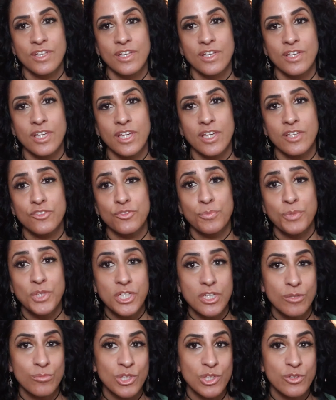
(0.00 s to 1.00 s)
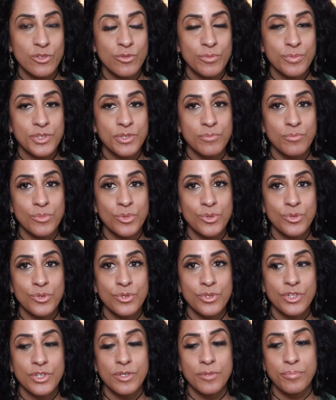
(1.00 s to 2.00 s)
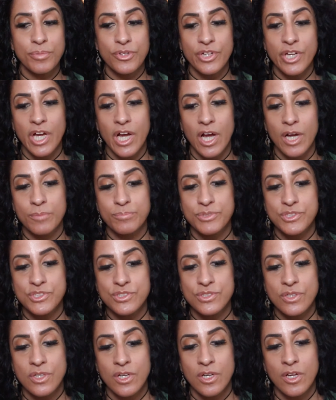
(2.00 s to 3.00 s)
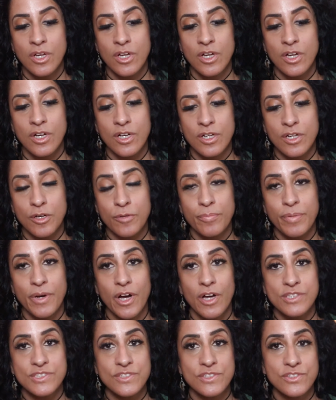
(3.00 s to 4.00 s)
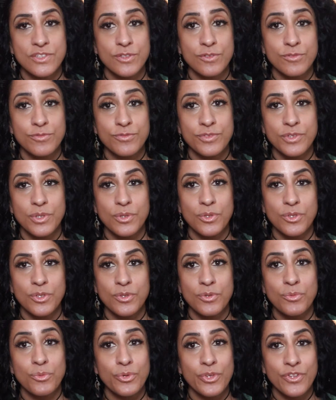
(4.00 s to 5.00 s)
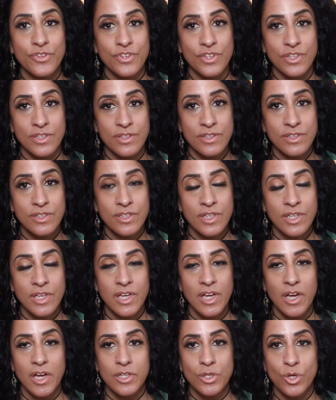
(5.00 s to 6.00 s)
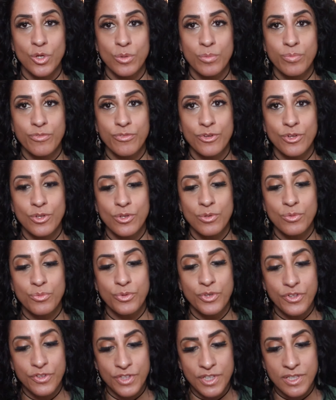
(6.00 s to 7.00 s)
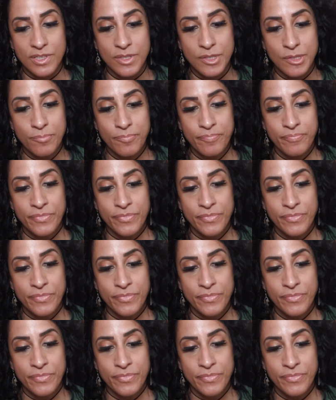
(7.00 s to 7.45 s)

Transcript: and become a little bit more, perhaps, positive within and hopeful within,